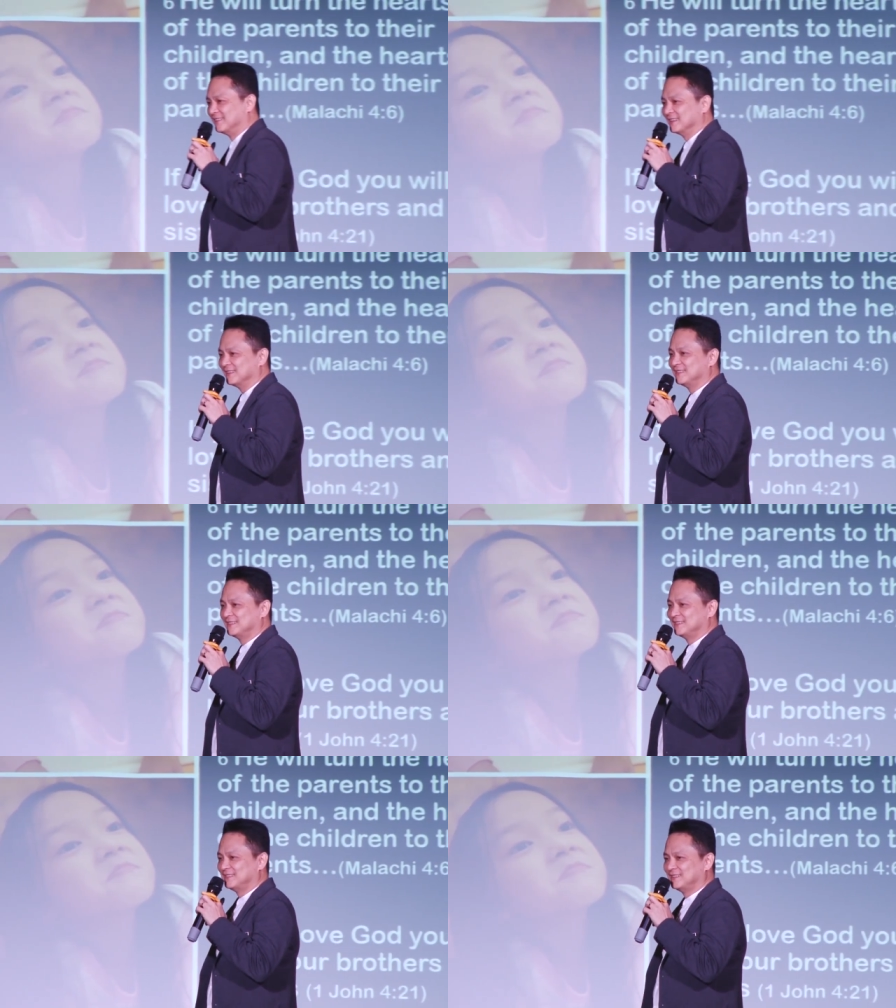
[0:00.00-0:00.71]
Right?
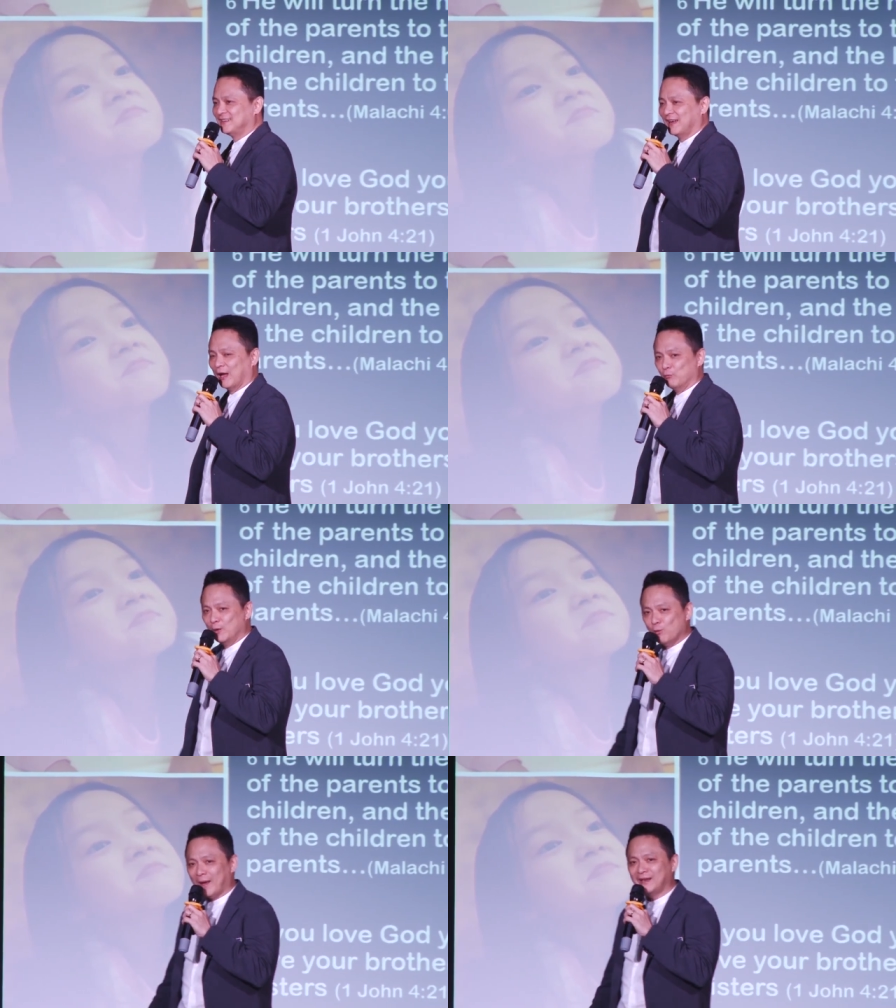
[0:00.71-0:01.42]

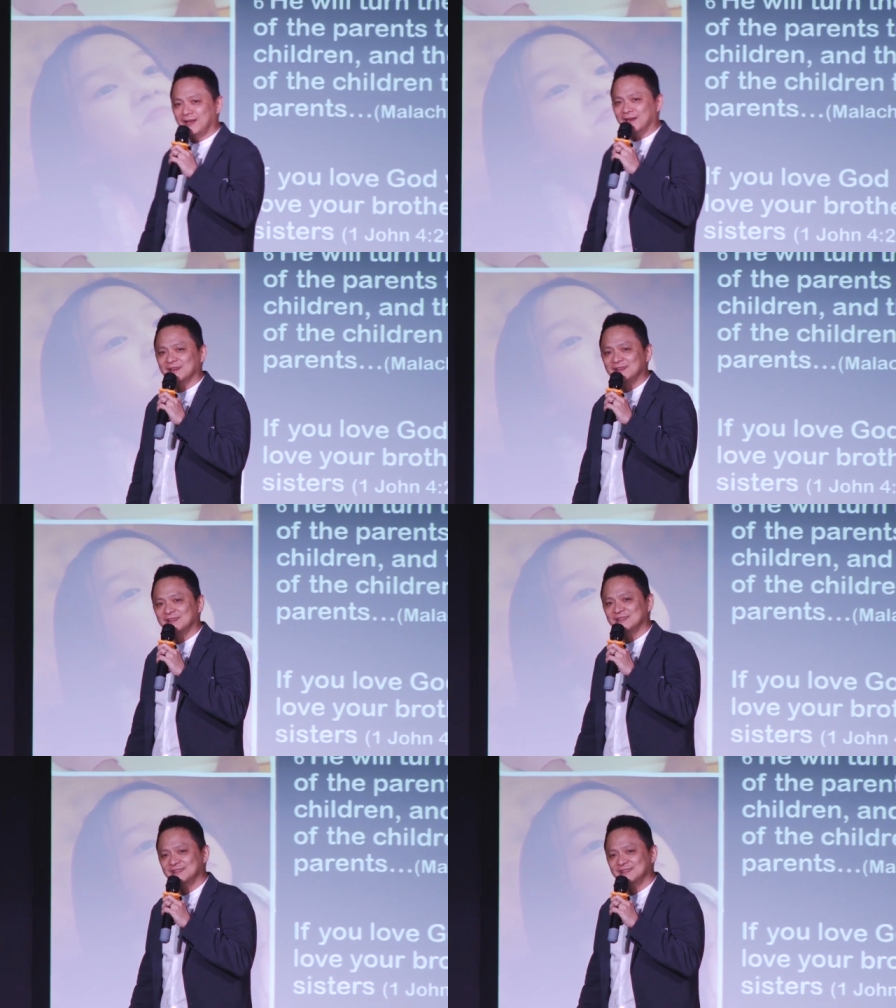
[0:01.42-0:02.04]
And we went in.